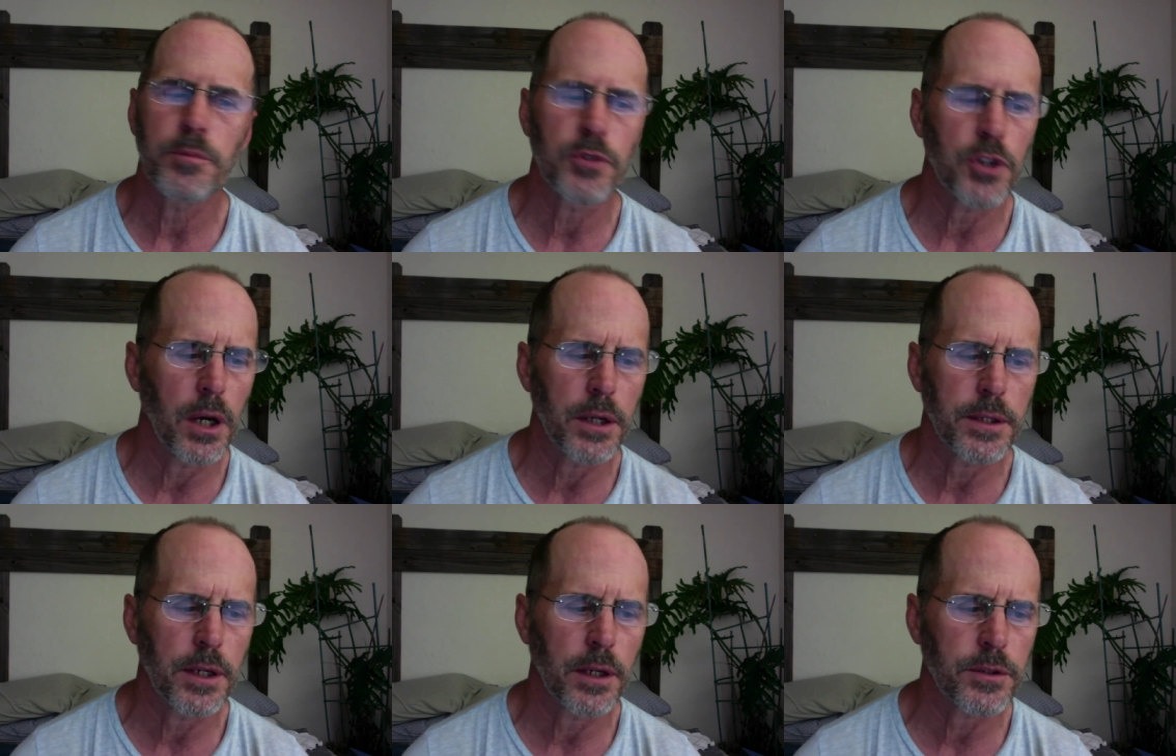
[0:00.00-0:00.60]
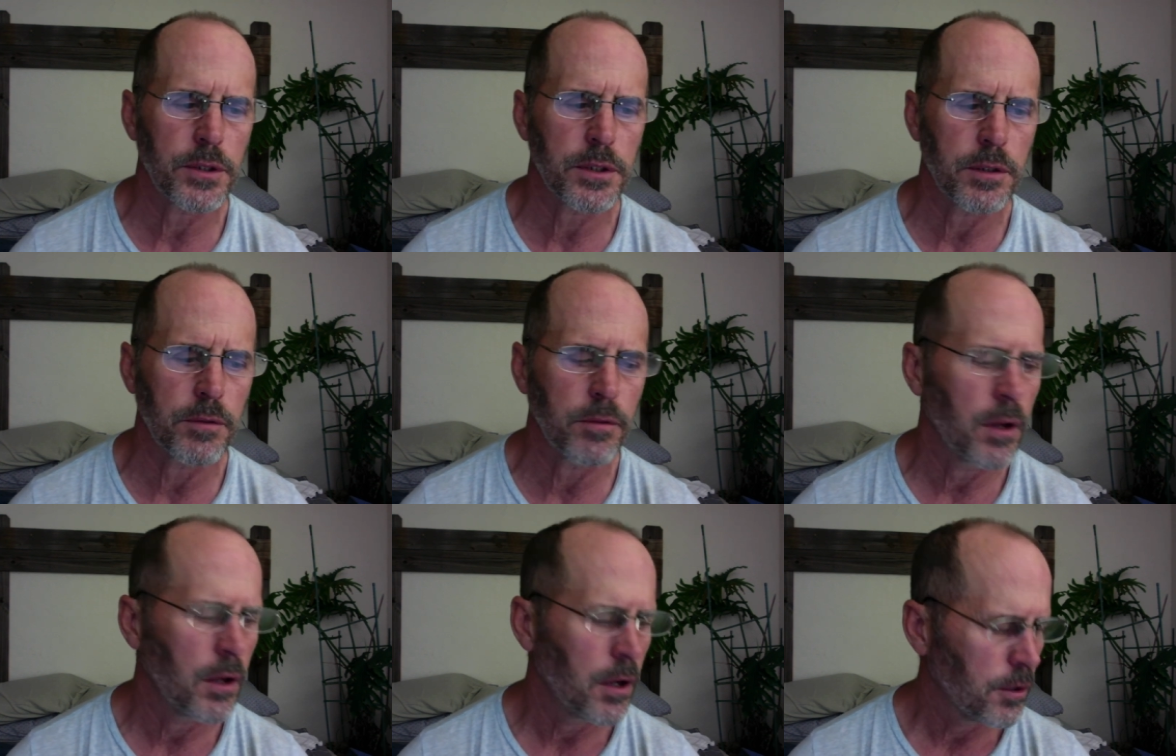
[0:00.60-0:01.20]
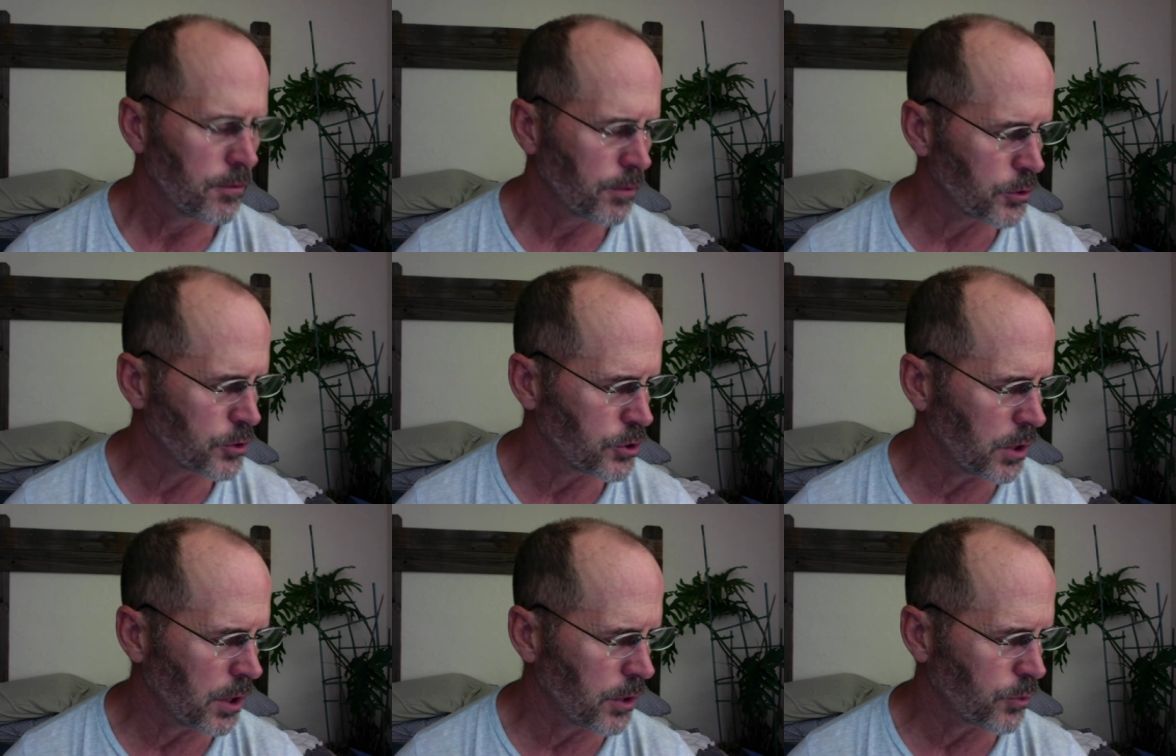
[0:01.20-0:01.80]
John tells us in 1
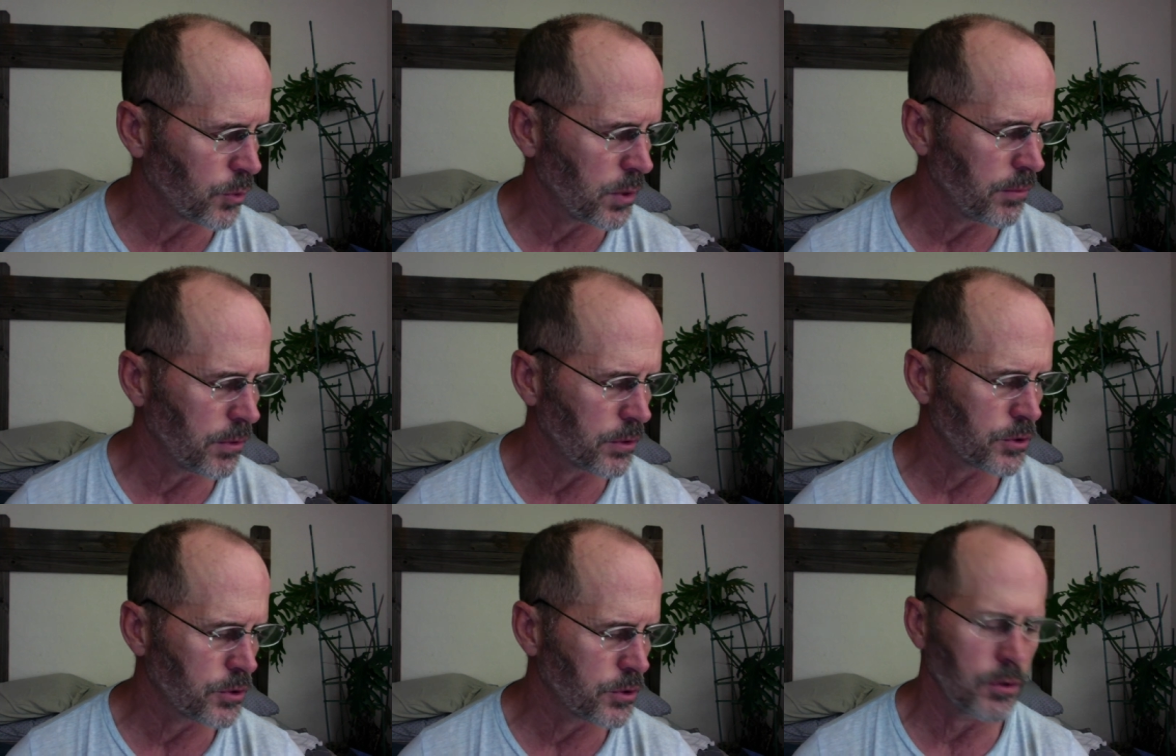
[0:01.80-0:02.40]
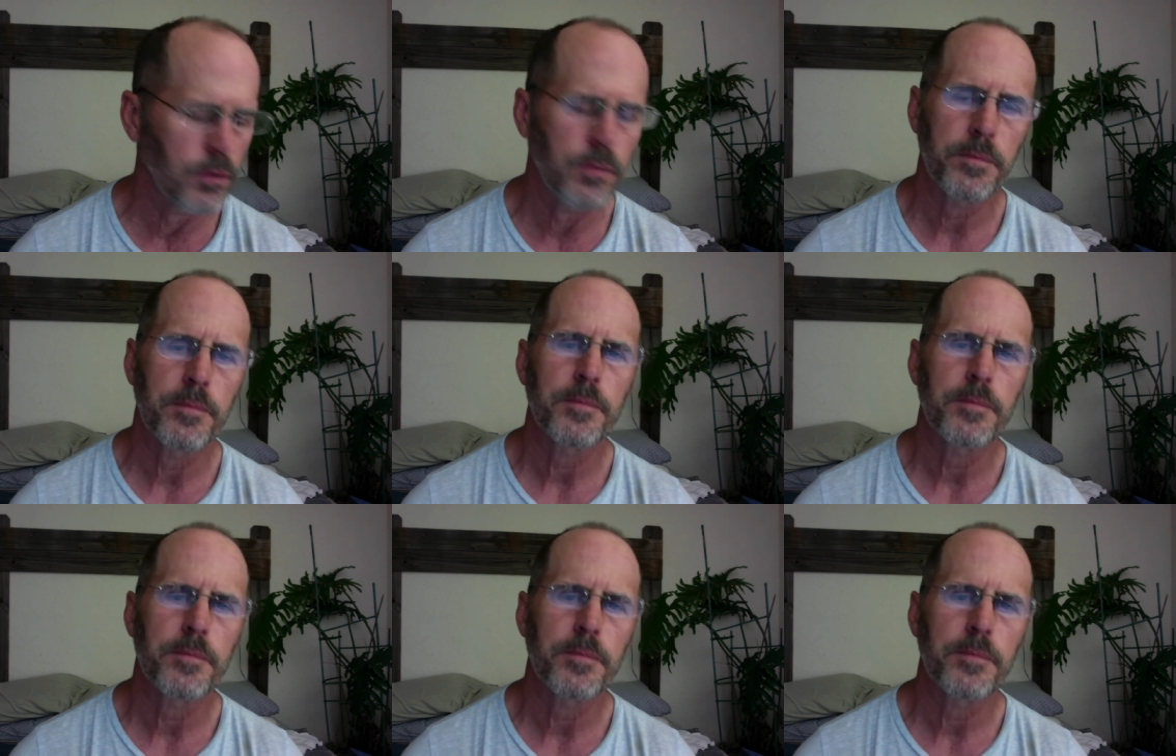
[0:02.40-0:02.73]
John 3, verse 2.